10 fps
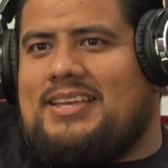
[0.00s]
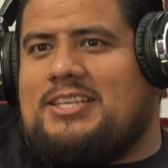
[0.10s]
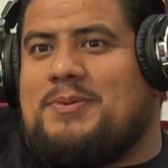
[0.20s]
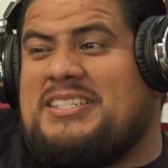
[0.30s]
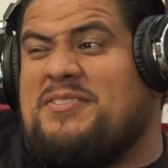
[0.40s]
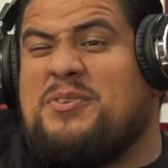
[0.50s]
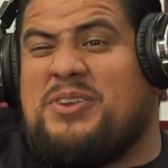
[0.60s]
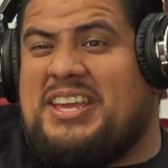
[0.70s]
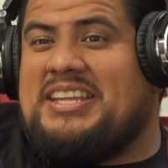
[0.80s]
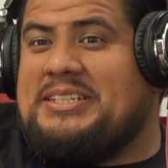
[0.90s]
Especially if you
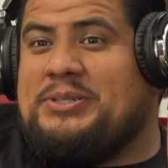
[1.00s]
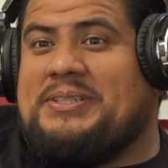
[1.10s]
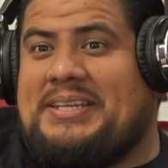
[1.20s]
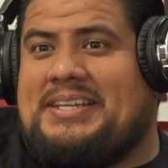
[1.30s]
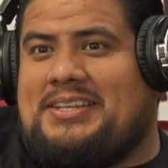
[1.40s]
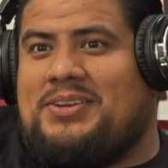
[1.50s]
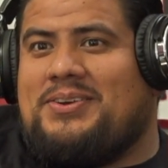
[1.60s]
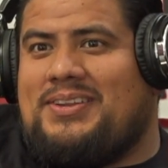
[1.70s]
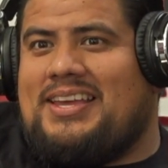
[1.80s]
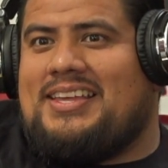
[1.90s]
want to get a little lit,
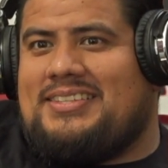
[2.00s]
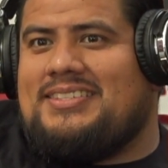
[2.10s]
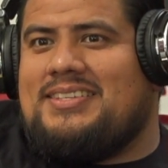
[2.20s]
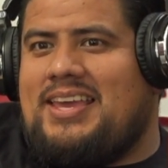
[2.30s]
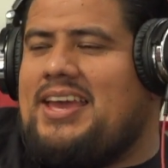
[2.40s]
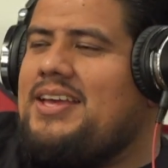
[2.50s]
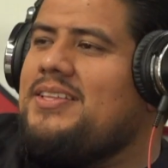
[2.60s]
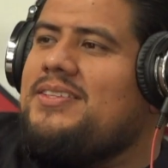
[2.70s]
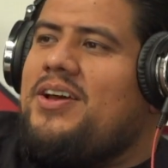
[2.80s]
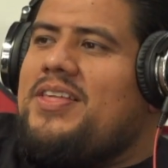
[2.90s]
it's
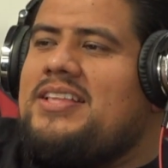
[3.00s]
No,